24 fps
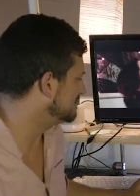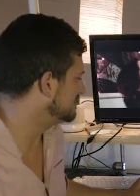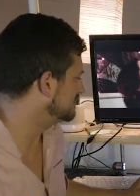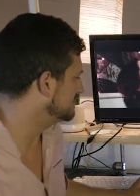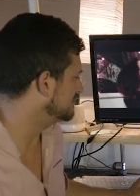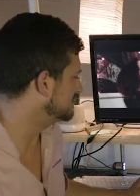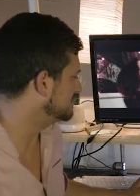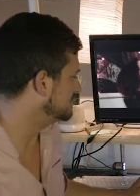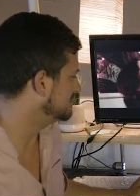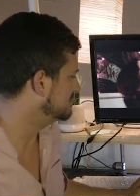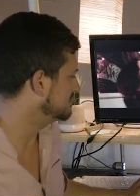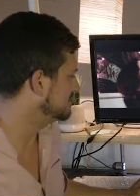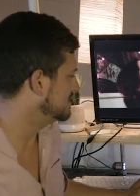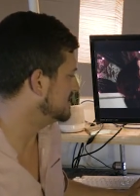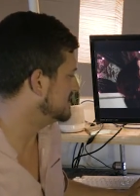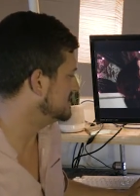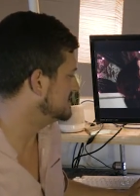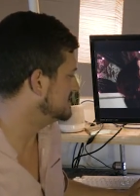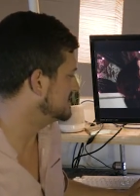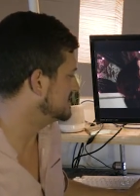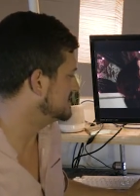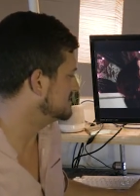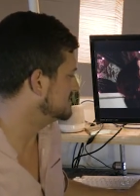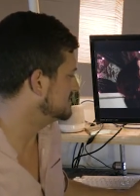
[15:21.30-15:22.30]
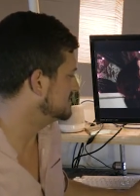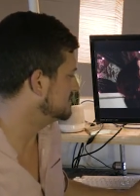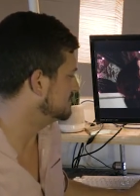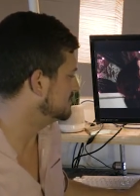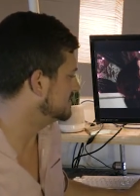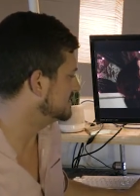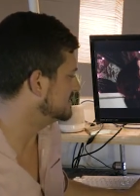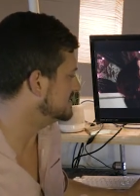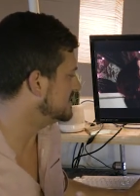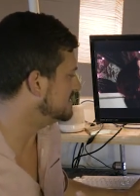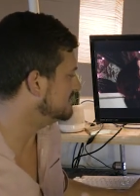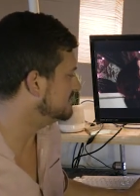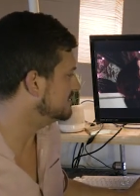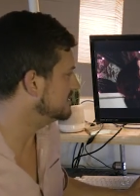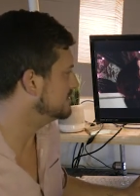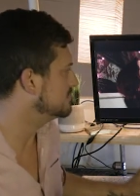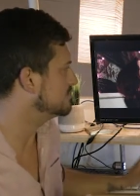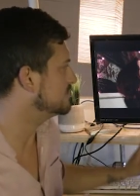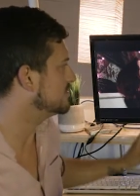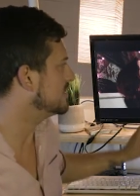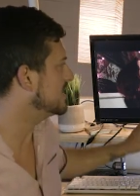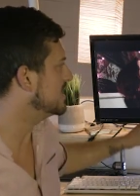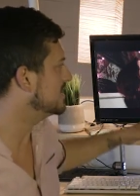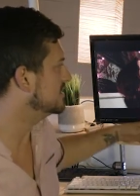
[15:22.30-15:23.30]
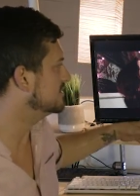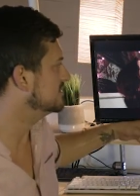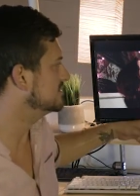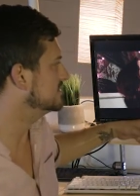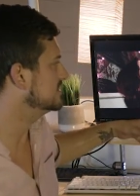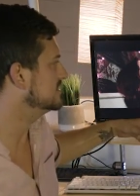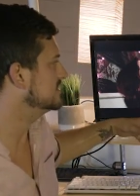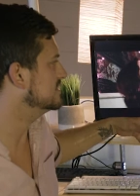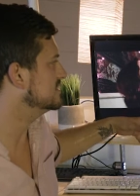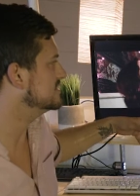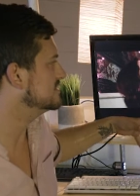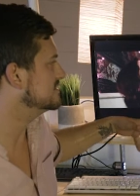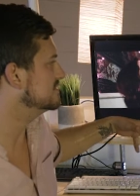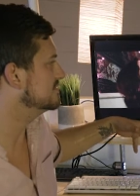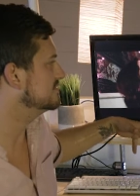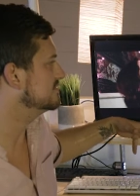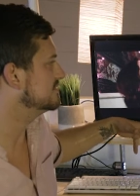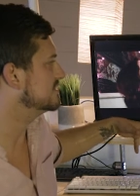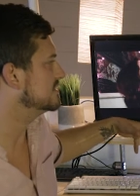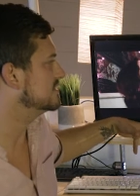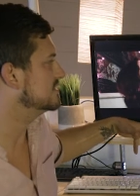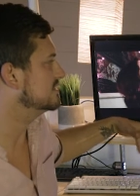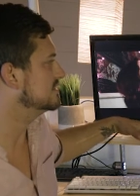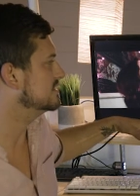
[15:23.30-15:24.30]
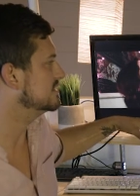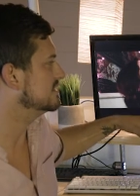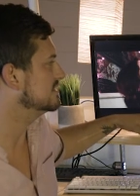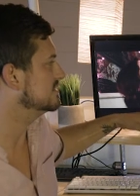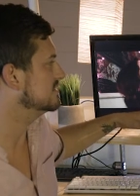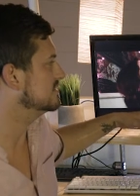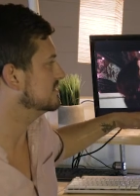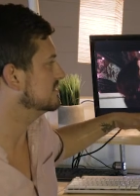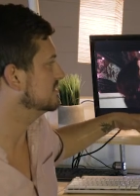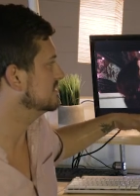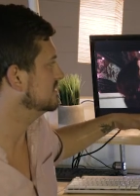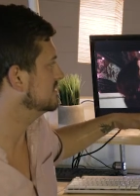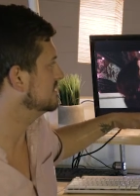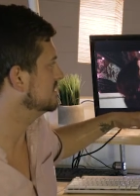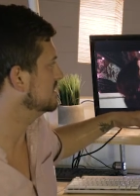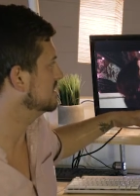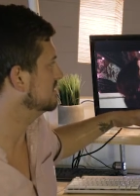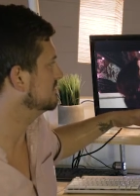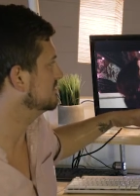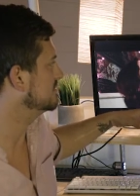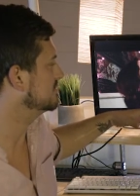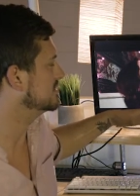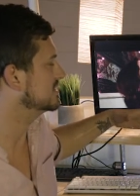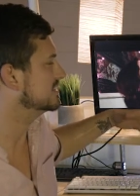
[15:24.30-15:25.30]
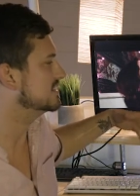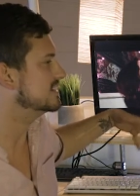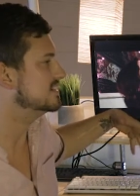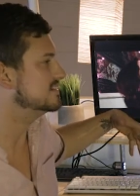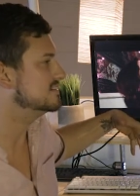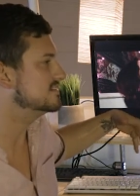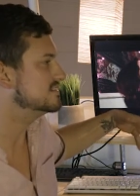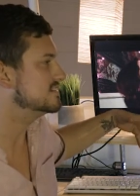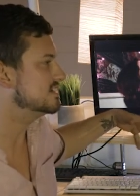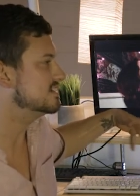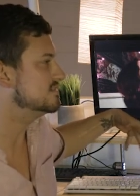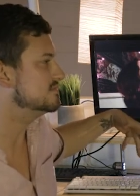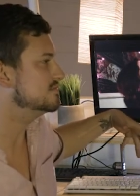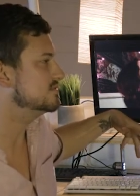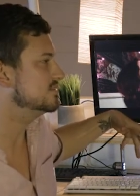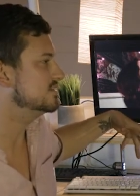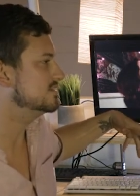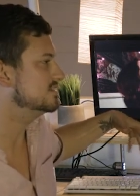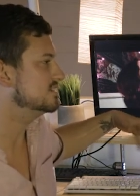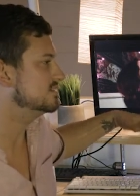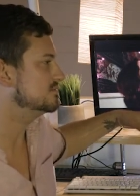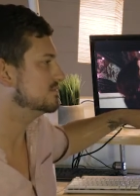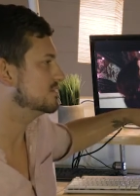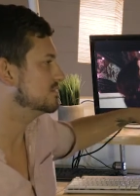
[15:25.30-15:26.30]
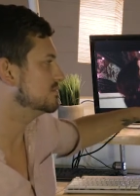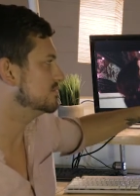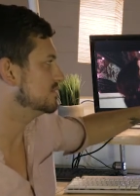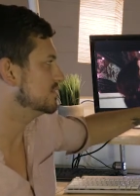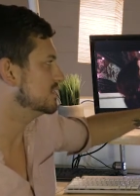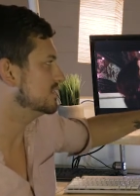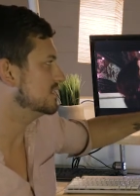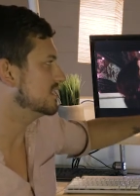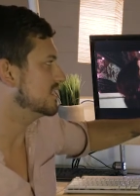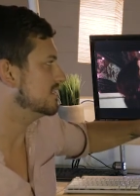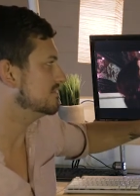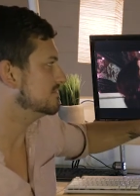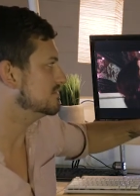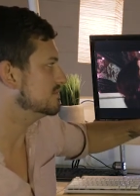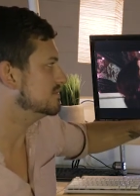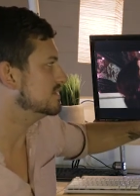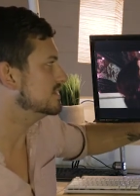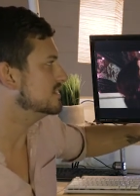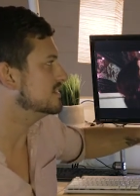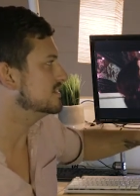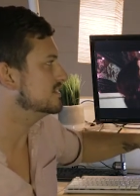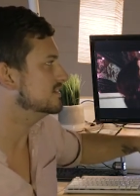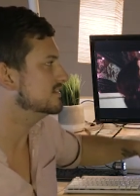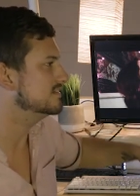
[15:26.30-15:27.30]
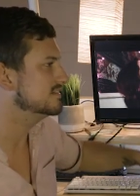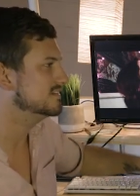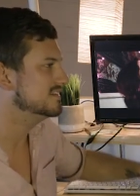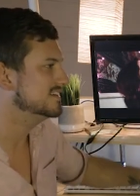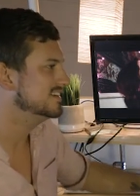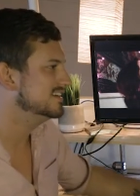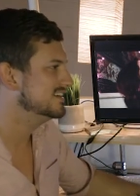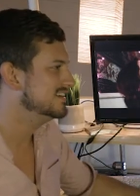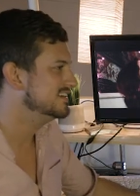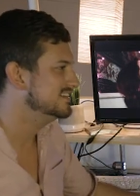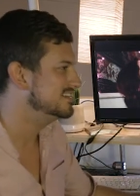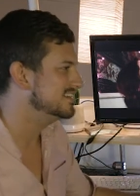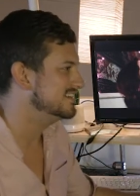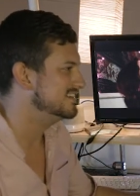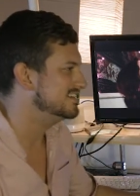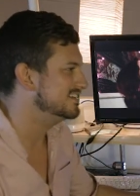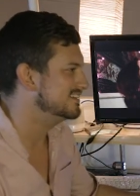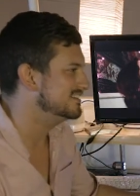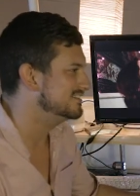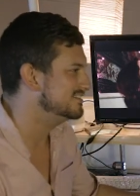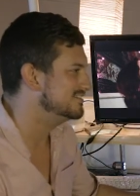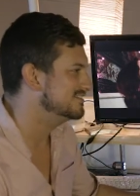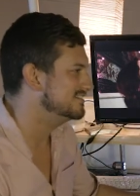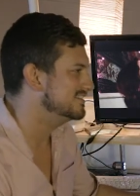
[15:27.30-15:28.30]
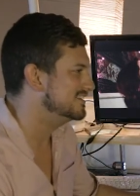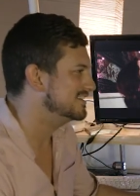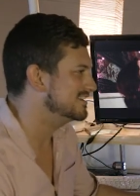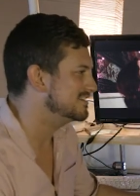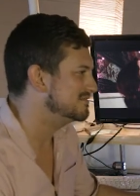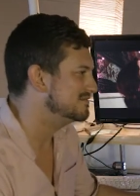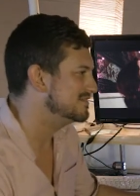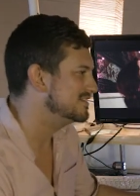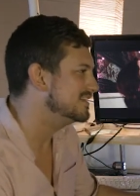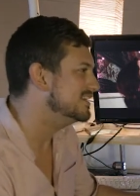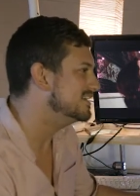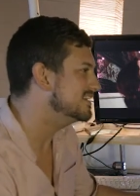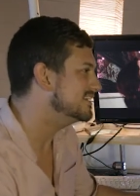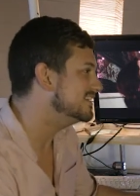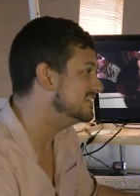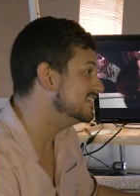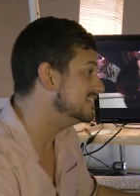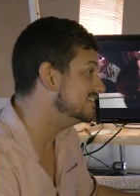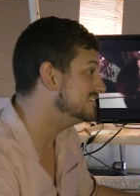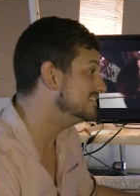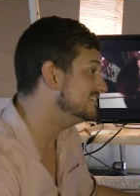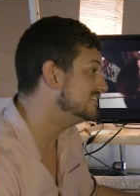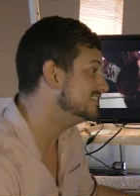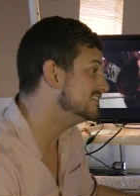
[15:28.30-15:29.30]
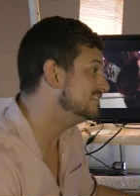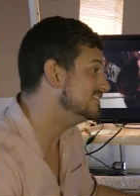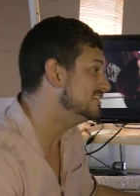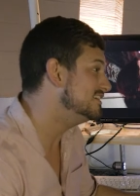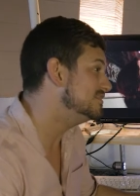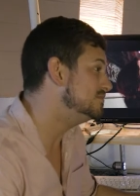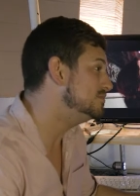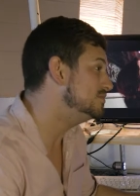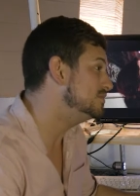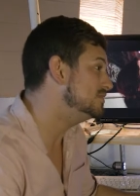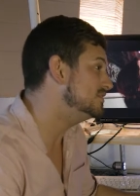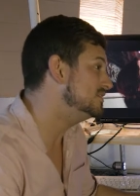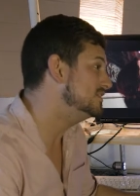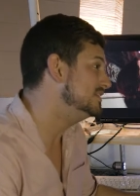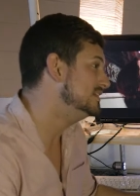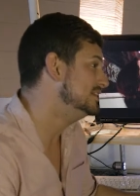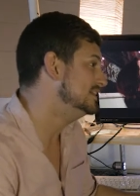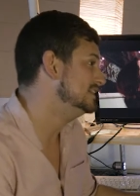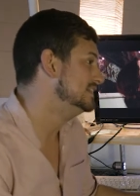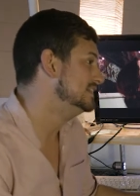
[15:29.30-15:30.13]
throughout the whole process. We're definitely wider than from a lens standpoint than we would ever be on the things you think I'm thinking, as an example.